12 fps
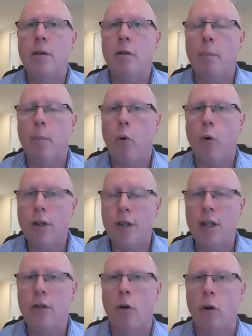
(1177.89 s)

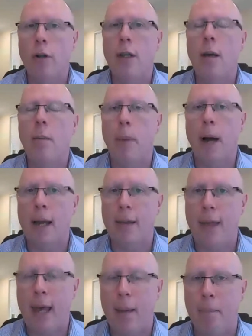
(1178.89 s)
reported on by
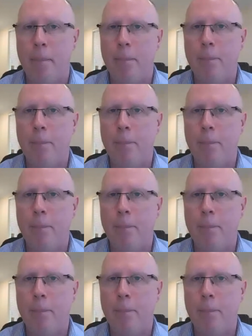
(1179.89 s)
them?